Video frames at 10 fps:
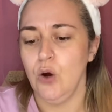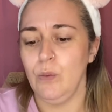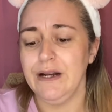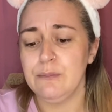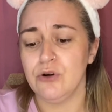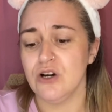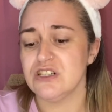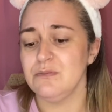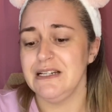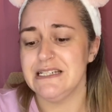Wait
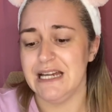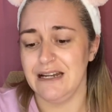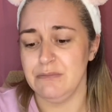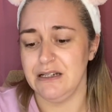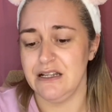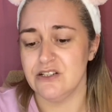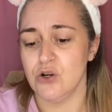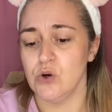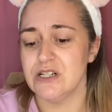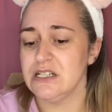approximately 10 minutes
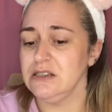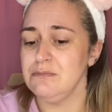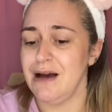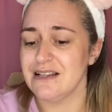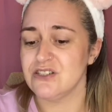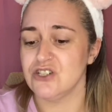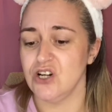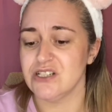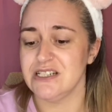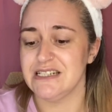or until the mask
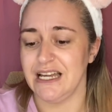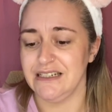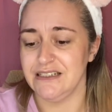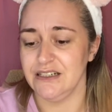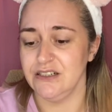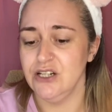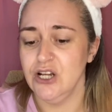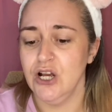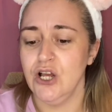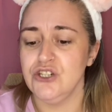starts to tighten.
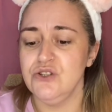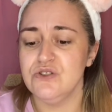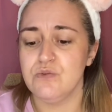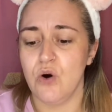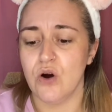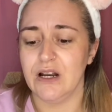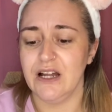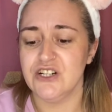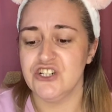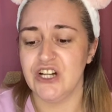Use water
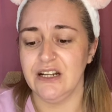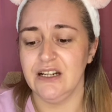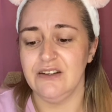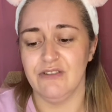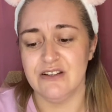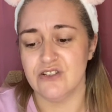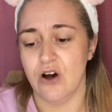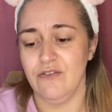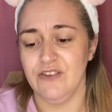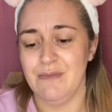to gently rinse
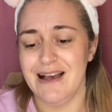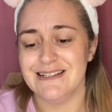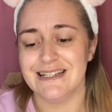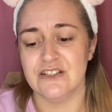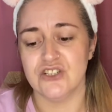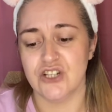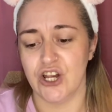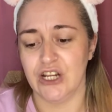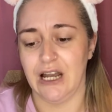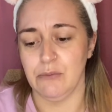off the mask in
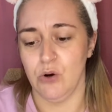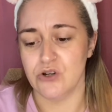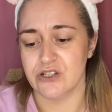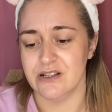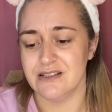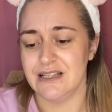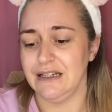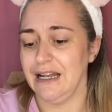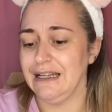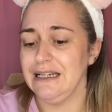circular motions,
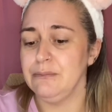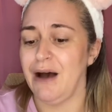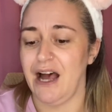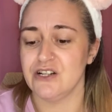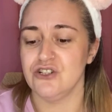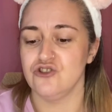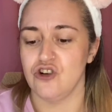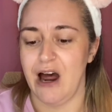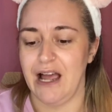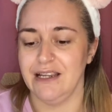then lightly pat
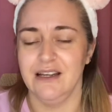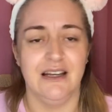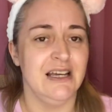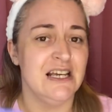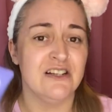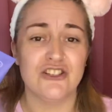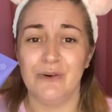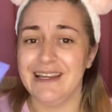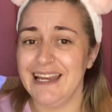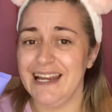dry. So
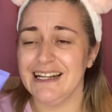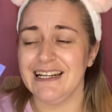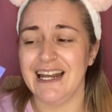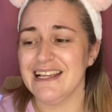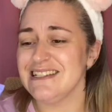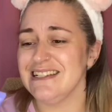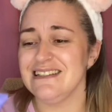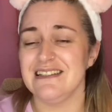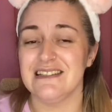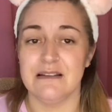again, nice,
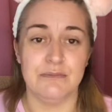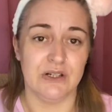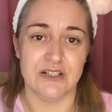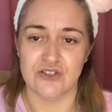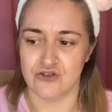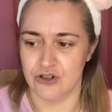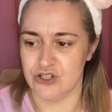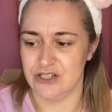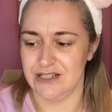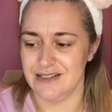easy, simple
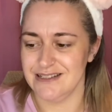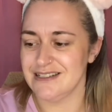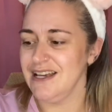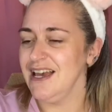instructions.